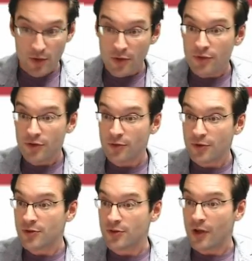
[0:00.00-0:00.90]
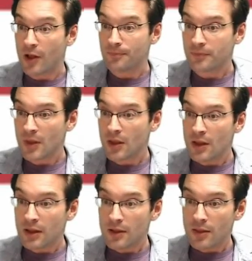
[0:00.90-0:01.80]
So first of all,
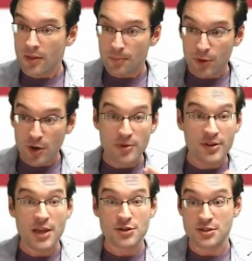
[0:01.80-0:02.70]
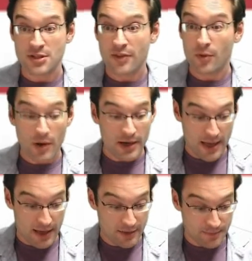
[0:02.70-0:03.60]
permutations on the one
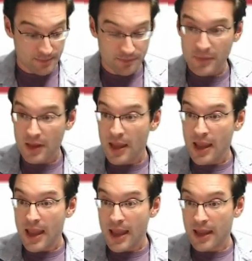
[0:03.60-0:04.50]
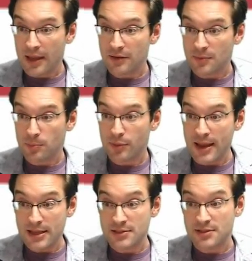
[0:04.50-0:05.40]
hand, and
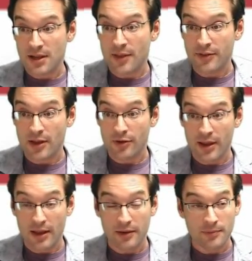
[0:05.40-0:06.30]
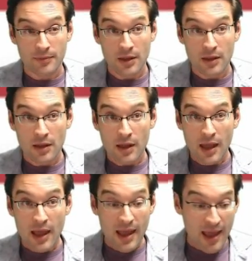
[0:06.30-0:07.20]
braids on the other hand
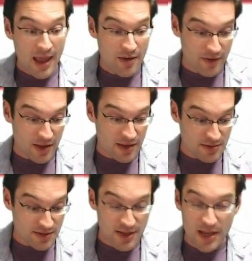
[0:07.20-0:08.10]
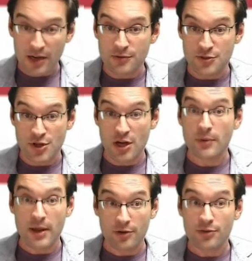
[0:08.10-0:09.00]
have a set of
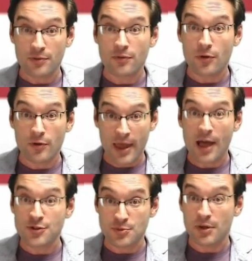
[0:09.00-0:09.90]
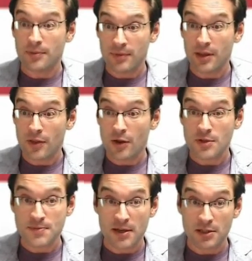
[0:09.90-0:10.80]
generators for the algebra in their
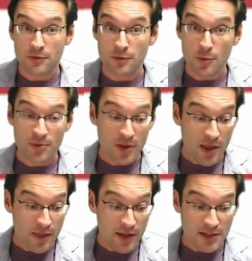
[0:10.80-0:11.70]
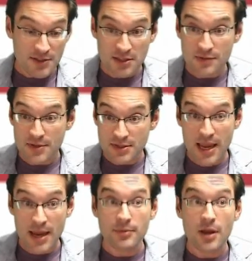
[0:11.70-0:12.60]
respective groups that consists of the
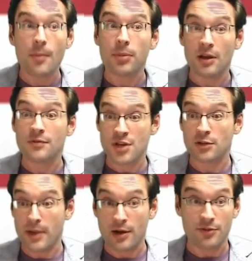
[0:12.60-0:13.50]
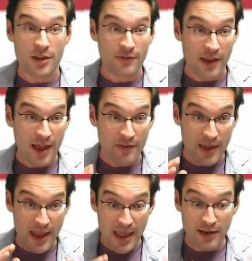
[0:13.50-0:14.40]
same number of generators. If I have
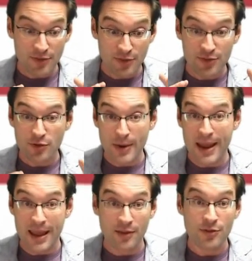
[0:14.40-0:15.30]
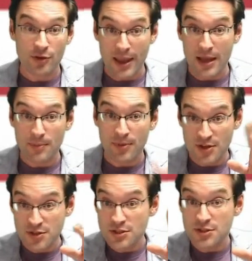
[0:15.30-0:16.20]
n strands, or n
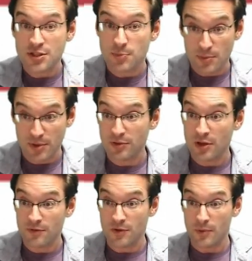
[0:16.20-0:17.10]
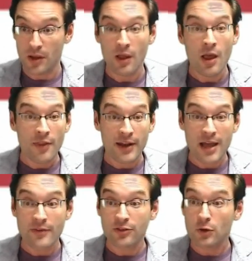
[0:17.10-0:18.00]
positions to permute, if you will, then I
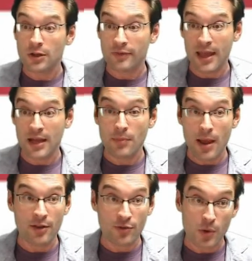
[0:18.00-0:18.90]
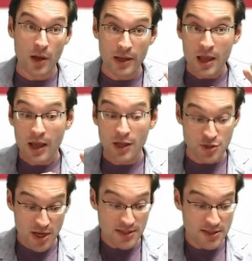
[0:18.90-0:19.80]
have a total of n minus 1
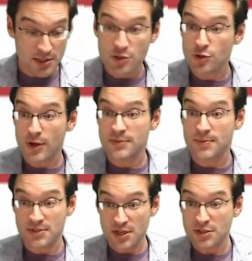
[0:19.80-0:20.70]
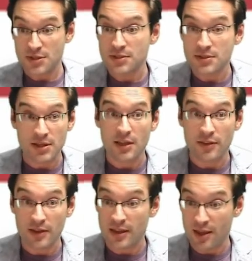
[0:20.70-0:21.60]
adjacent transpositions,
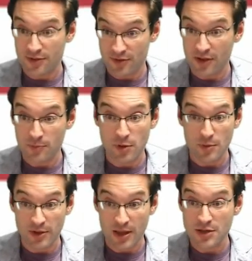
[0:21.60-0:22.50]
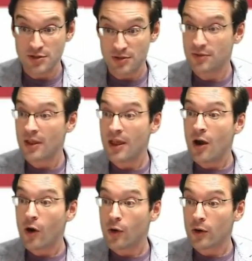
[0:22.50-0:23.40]
in the case of permutations,
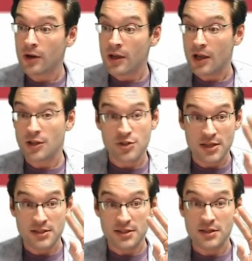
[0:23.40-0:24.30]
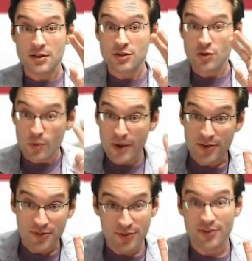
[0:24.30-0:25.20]
or adjacent
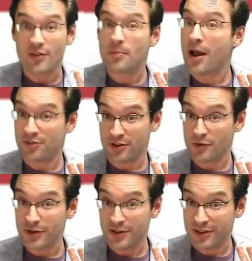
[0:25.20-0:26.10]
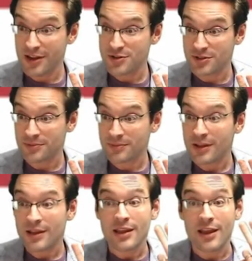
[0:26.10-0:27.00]
twists of positive orientation,
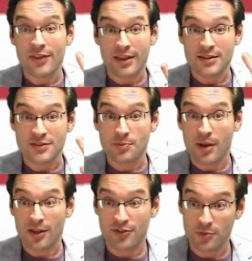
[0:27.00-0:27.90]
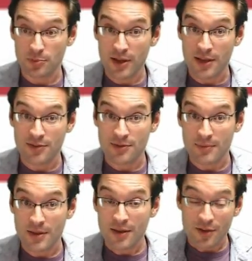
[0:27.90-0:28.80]
in the case of positive braids.
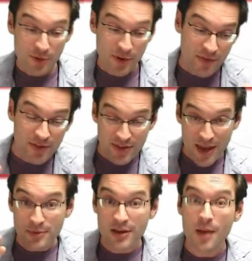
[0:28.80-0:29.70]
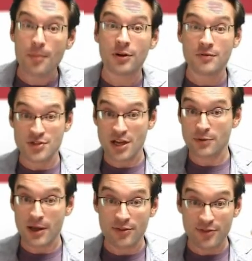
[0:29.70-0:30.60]
So I have the same number of
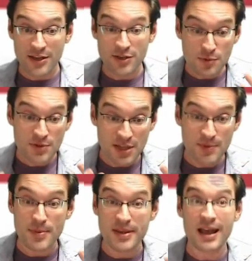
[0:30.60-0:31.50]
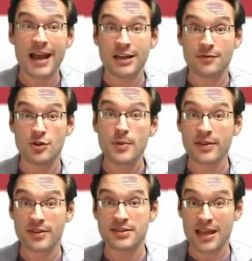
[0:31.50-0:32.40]
generators, and they do seem to be kind of
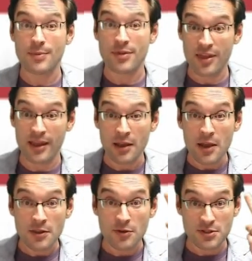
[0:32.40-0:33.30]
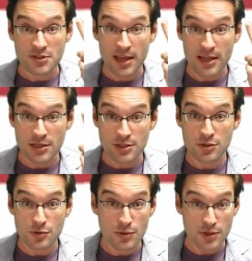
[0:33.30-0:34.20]
doing the same thing. They're just taking
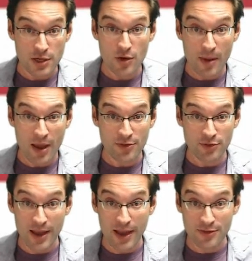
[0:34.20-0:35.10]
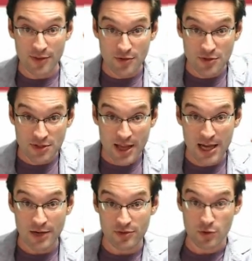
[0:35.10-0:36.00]
two nearby strands, and they're just
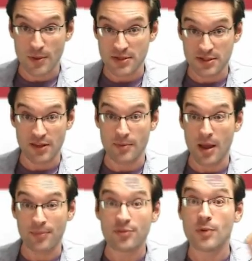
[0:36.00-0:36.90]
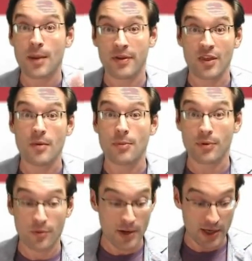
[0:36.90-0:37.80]
kind of twisting them up, swapping them up
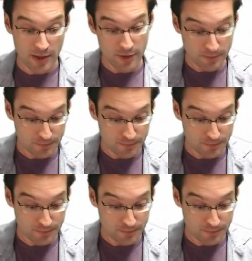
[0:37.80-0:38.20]
with one another.